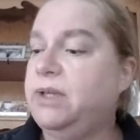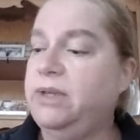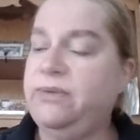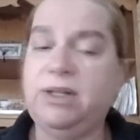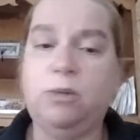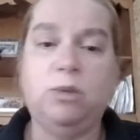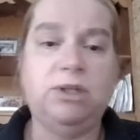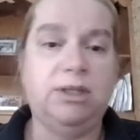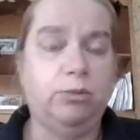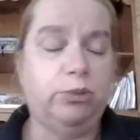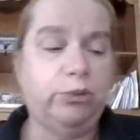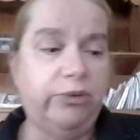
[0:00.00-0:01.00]
if someone's
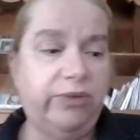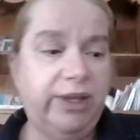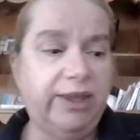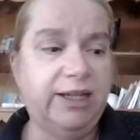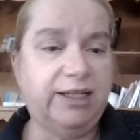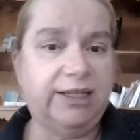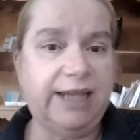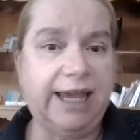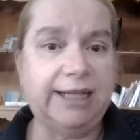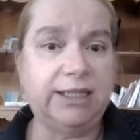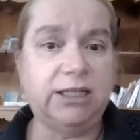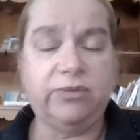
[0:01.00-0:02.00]
improving their status